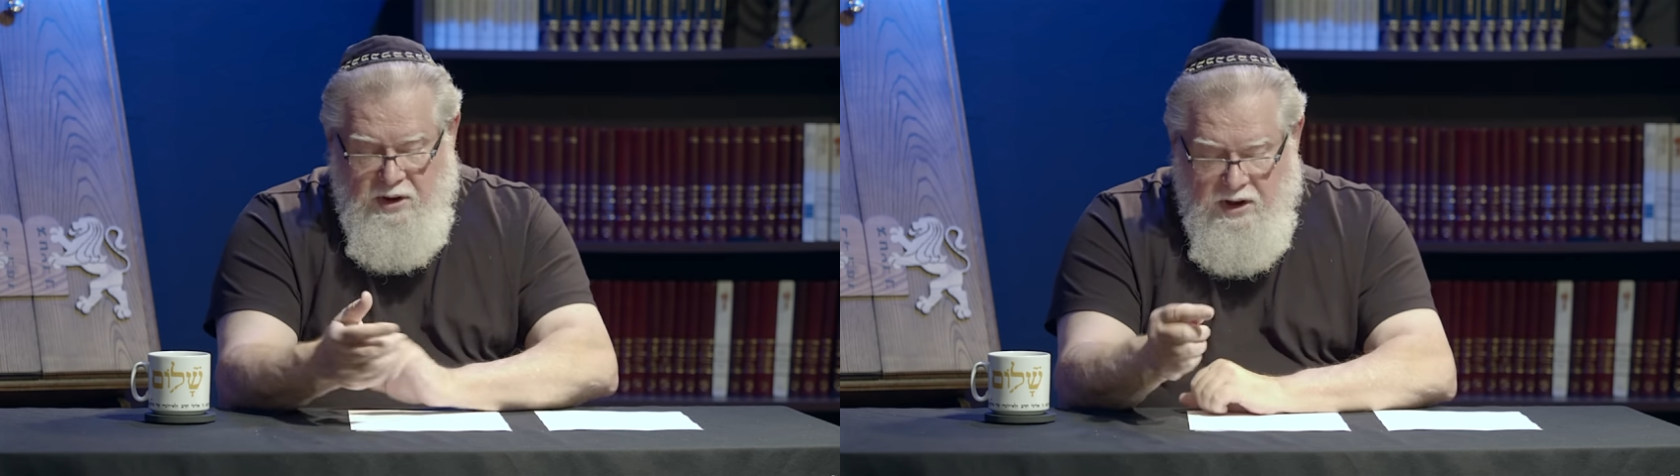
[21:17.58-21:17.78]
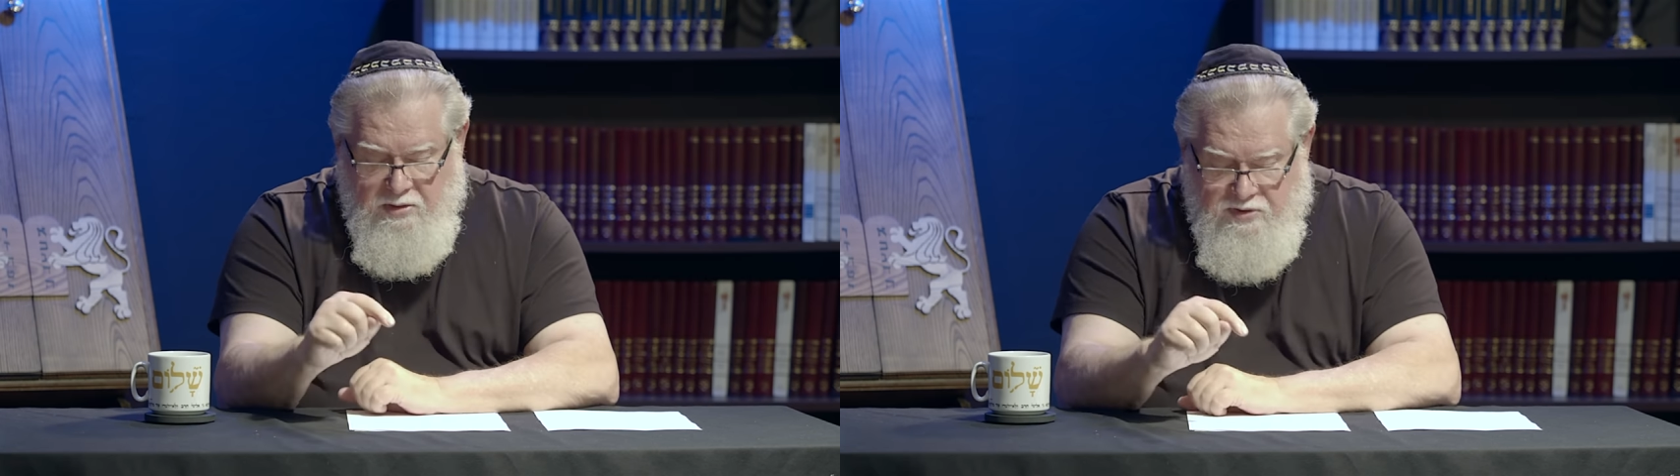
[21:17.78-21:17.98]

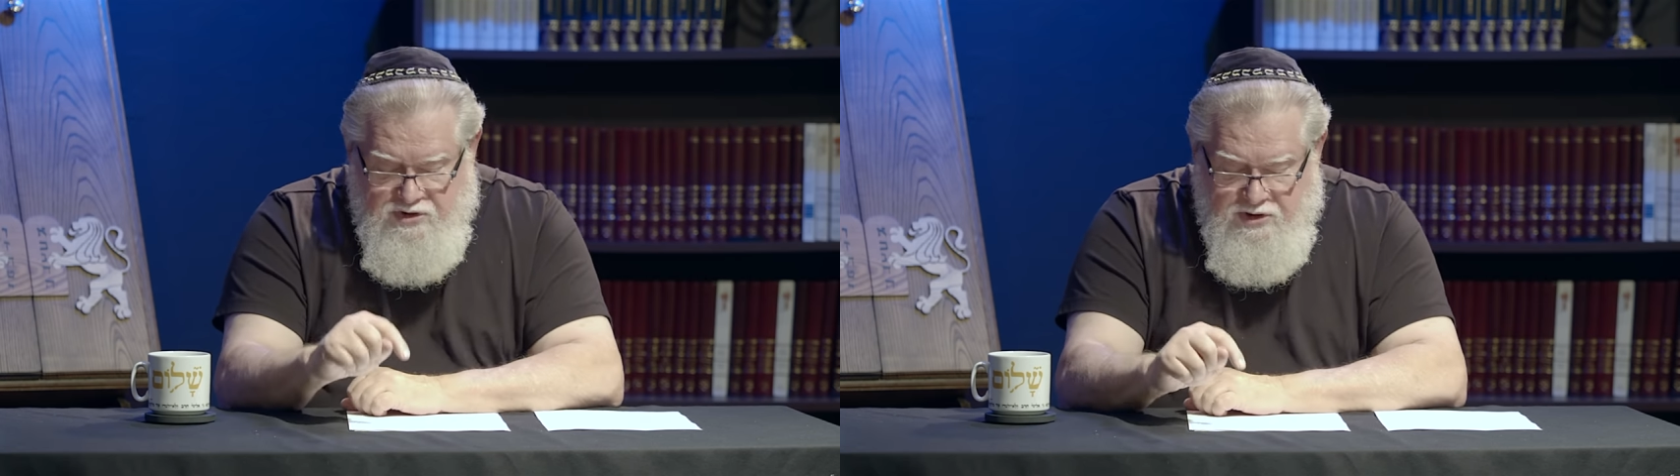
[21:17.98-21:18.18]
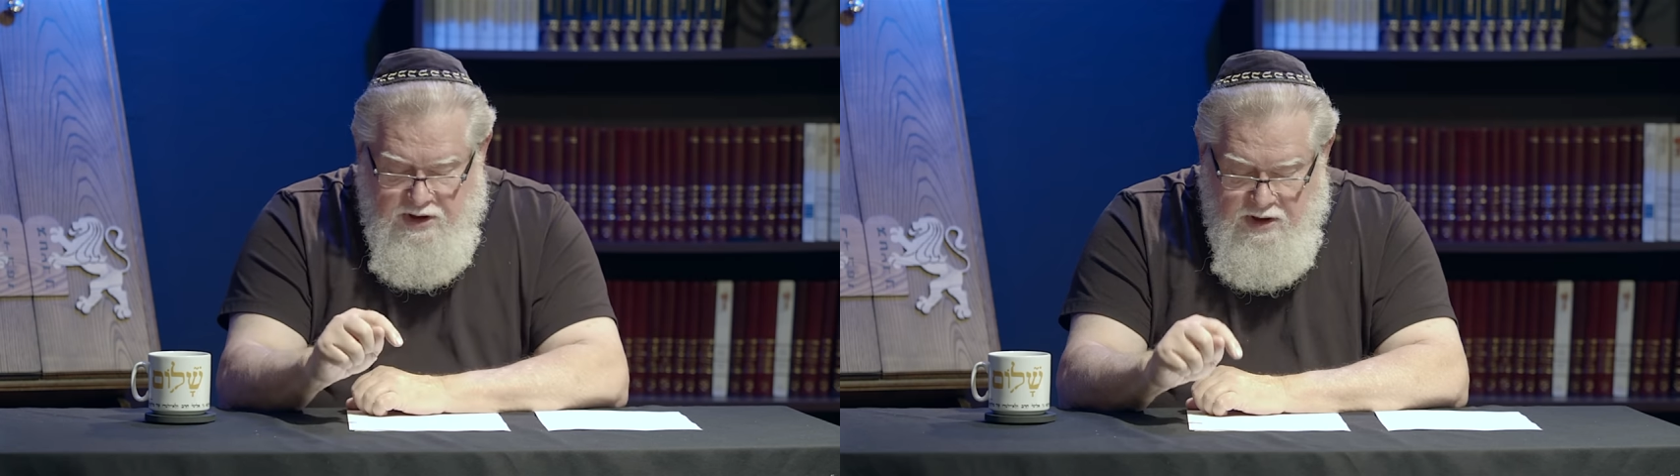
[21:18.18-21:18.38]
I would
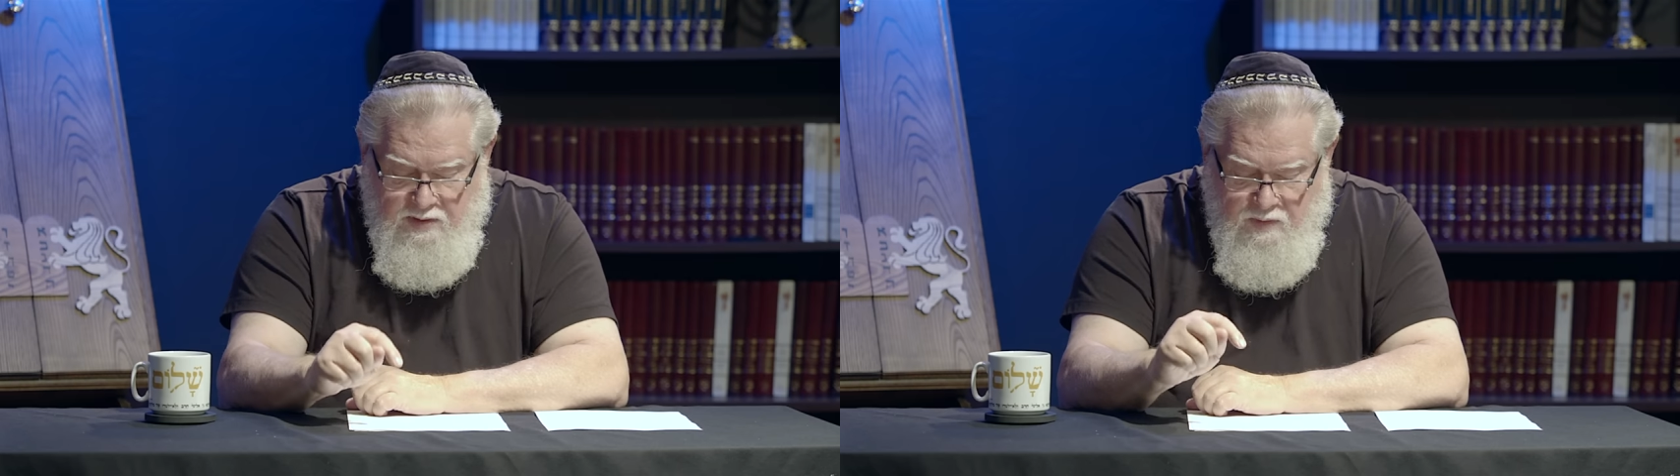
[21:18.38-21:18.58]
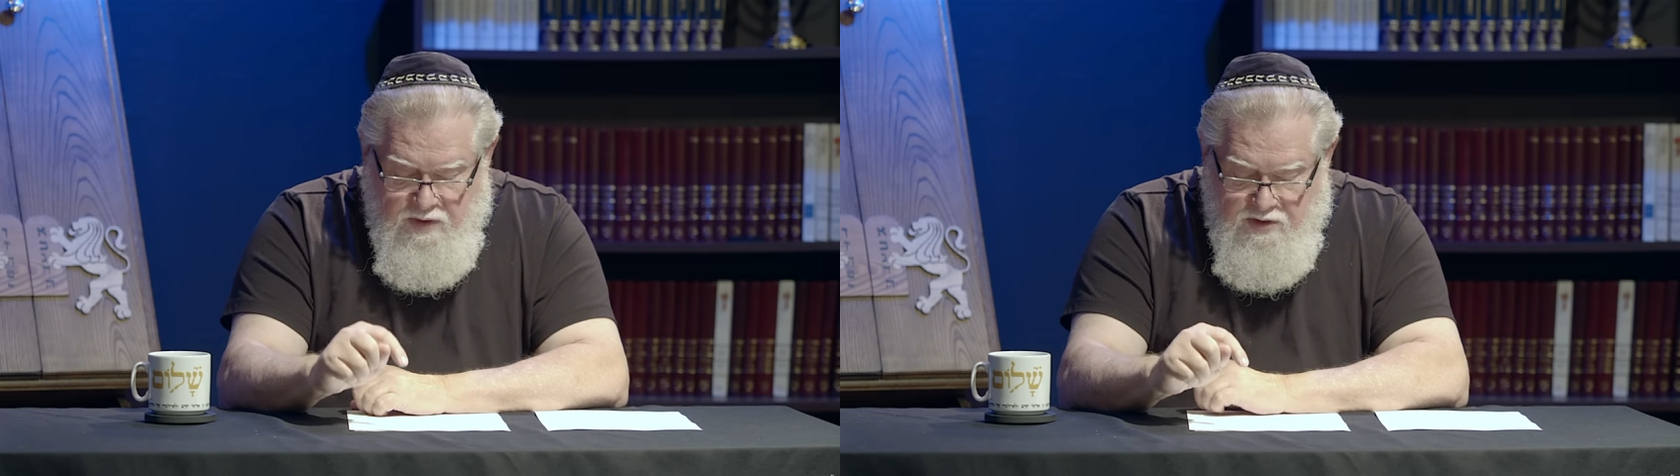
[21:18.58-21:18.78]
say,
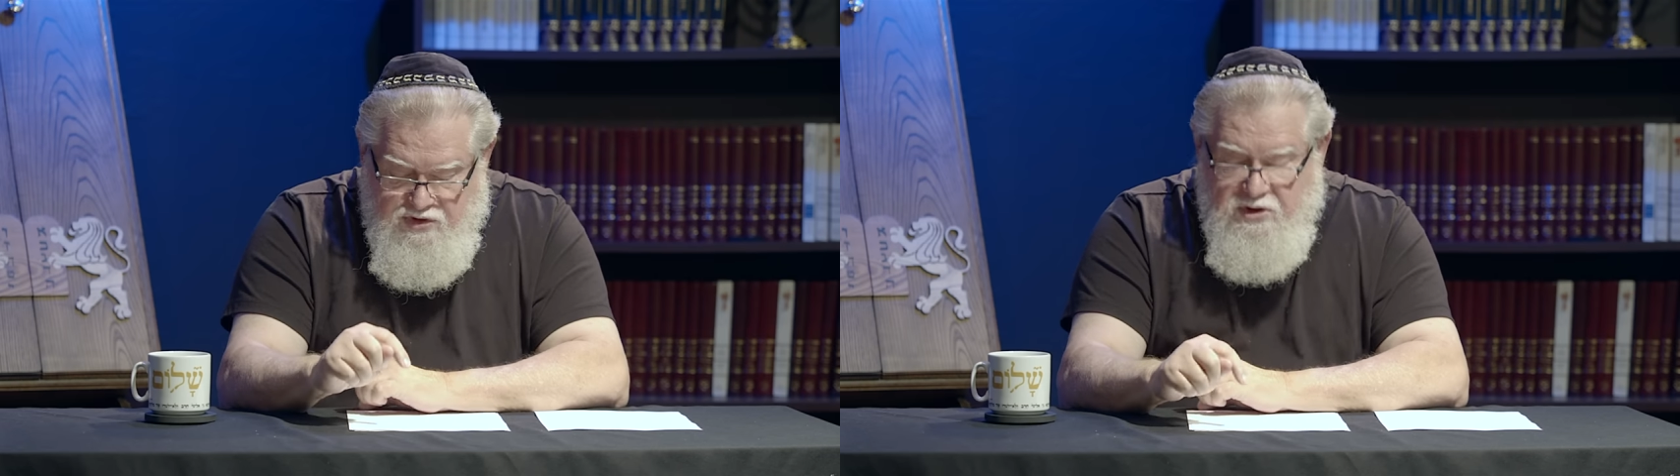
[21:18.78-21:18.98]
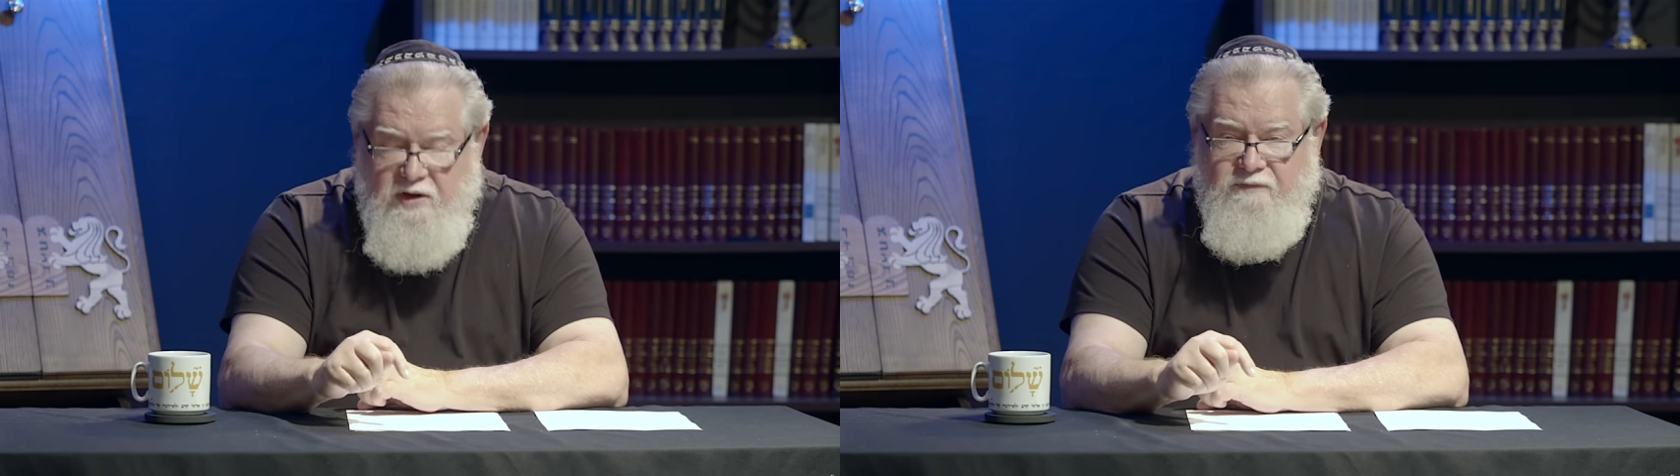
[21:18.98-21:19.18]
the
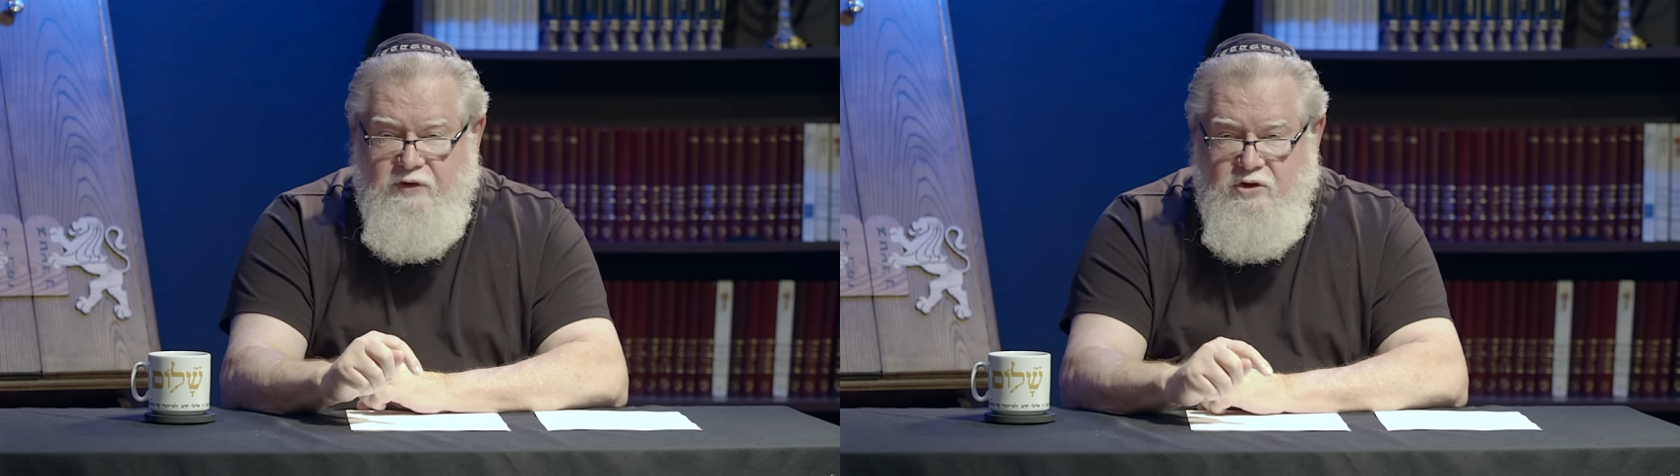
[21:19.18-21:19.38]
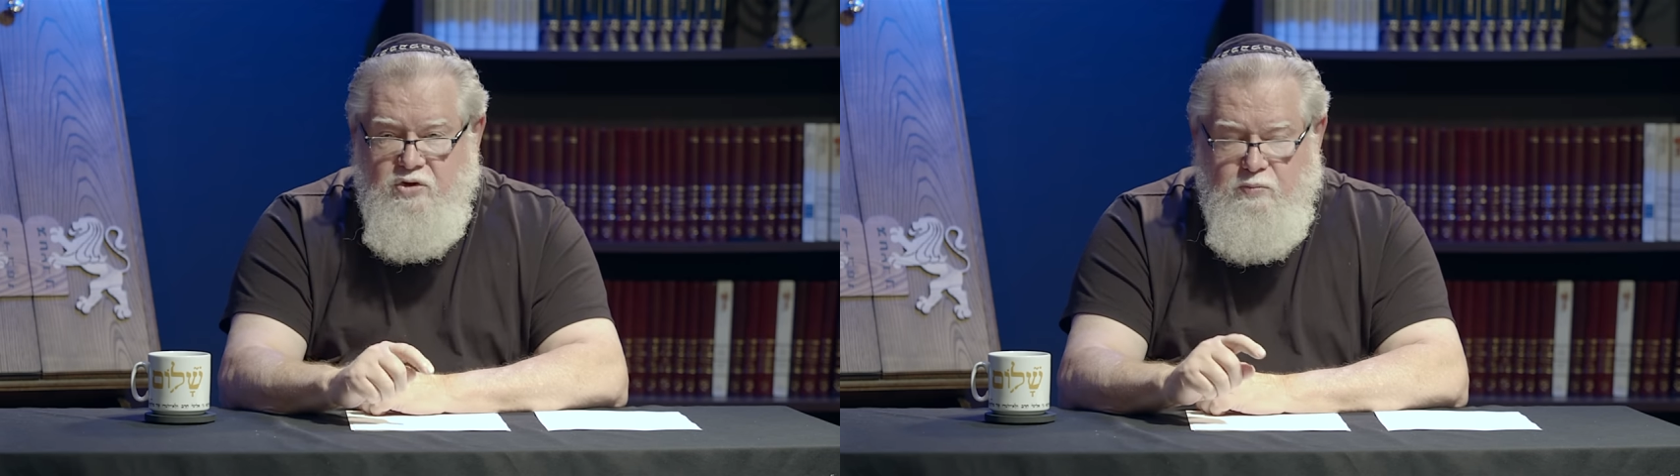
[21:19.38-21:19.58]
stuff
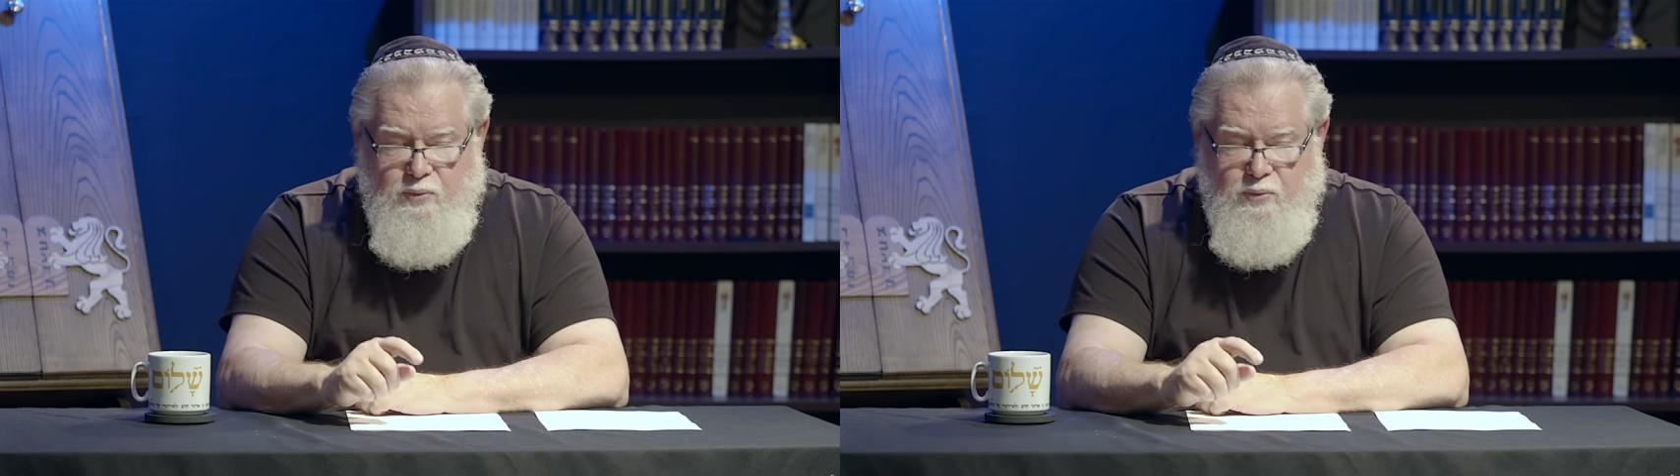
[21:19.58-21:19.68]
that you